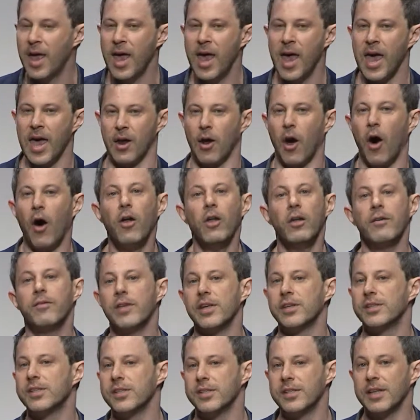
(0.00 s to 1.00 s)
And all of
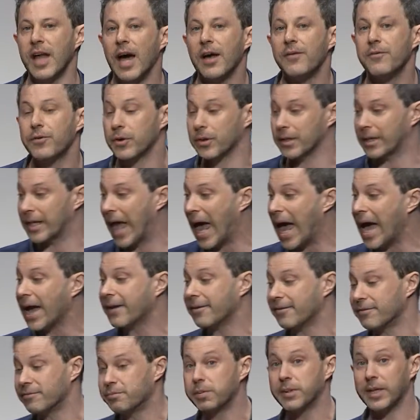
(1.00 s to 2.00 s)
this is not for lack
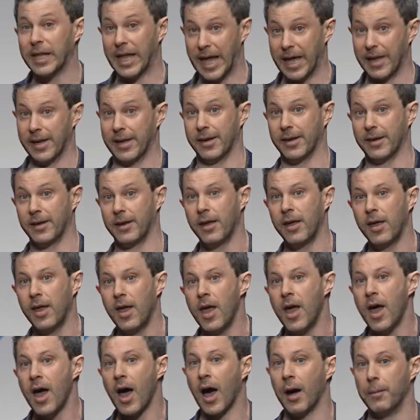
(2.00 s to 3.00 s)
of planning.
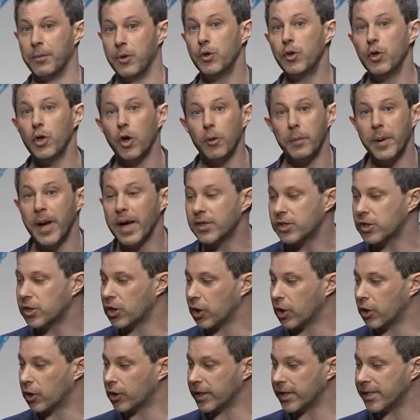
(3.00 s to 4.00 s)
You can go back to the
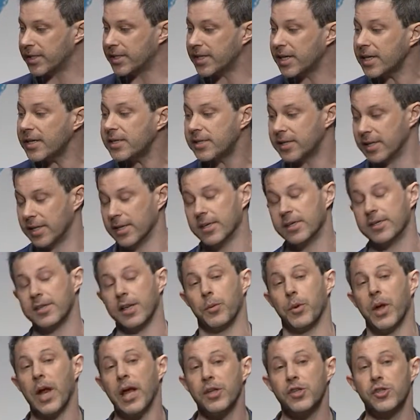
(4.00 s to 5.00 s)
early 60s, and
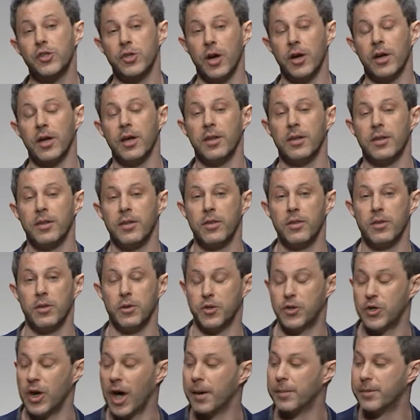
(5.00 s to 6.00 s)
when I started the
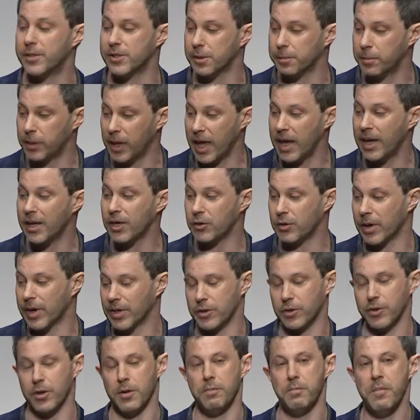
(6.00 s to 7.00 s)
job as the planning
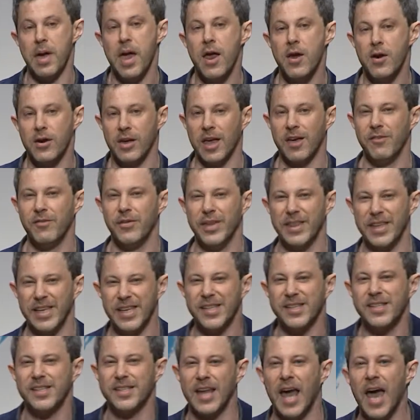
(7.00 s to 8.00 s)
director, the mayor gave me
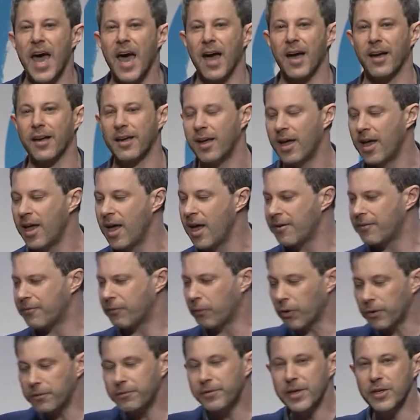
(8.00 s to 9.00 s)
this stack,
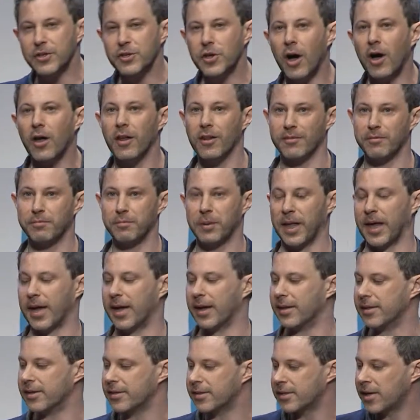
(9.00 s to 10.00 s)
4 feet tall of
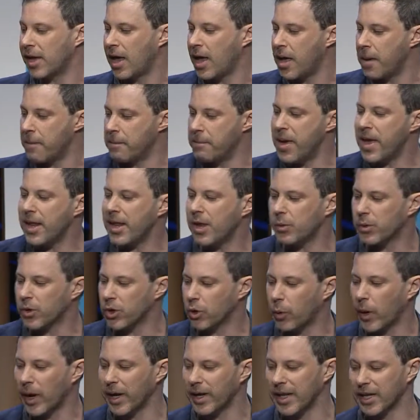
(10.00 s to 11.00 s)
plans, many with
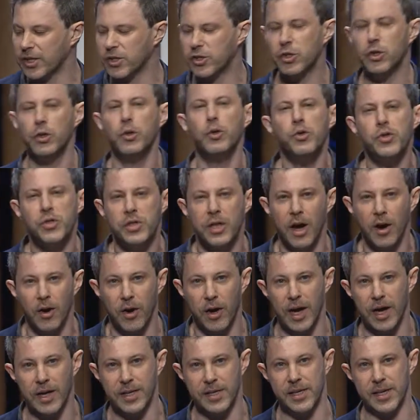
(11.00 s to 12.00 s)
quite
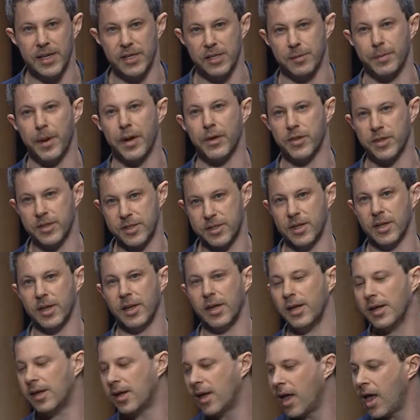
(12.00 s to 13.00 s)
exclusionary ideas about the
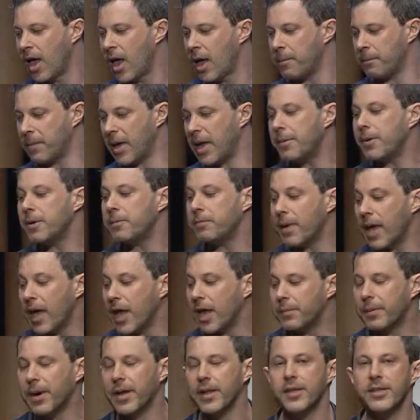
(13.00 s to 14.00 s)
city, maybe
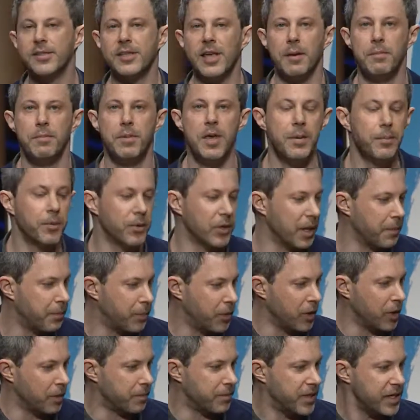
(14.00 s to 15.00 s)
made by the same people that
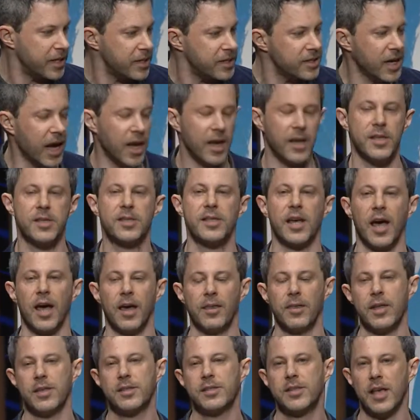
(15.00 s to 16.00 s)
put up this kind of
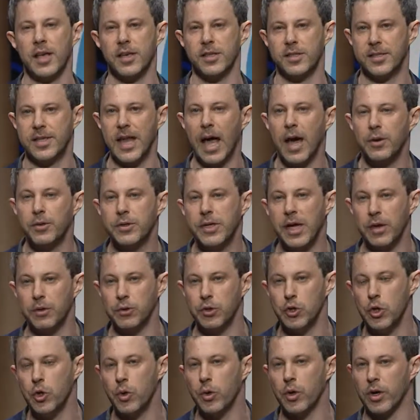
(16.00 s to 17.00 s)
sign that says,
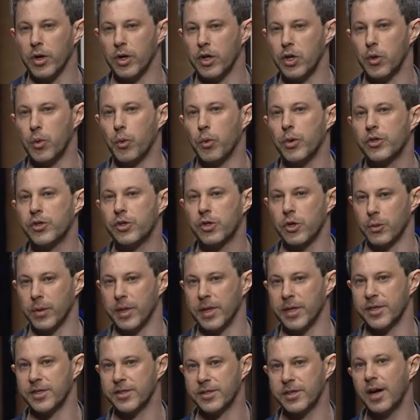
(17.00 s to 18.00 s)
"Downtown Newark, yours to
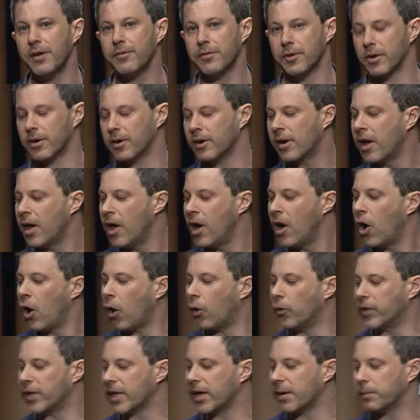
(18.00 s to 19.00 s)
rediscover,"
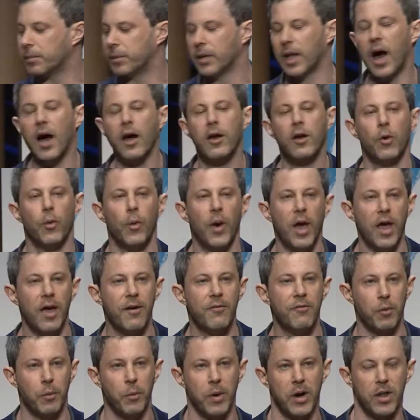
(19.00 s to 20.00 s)
only a block away
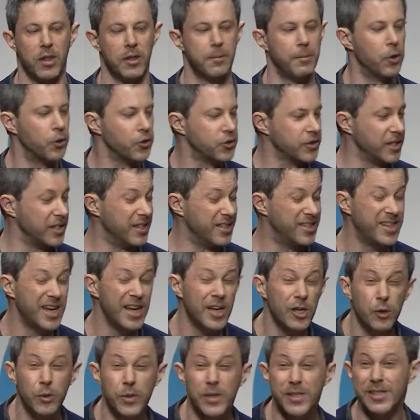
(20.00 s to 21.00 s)
from one of the most
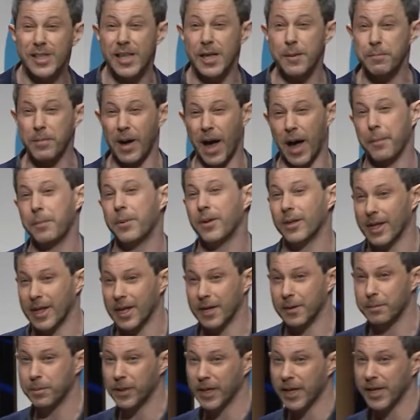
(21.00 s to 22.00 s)
continuously
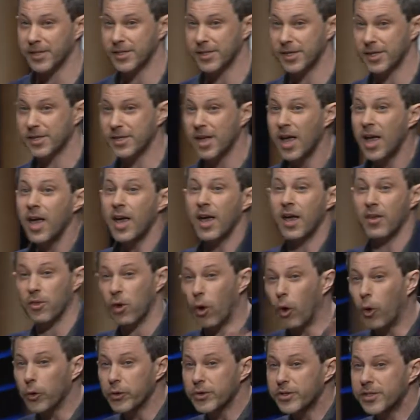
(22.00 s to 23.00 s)
populated places in the
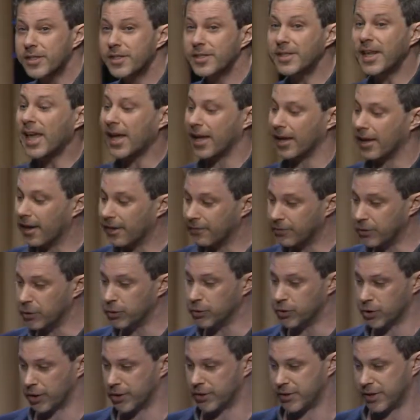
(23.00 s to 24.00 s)
whole state of New
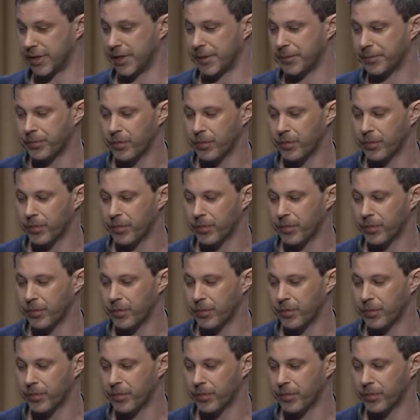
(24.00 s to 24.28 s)
Jersey.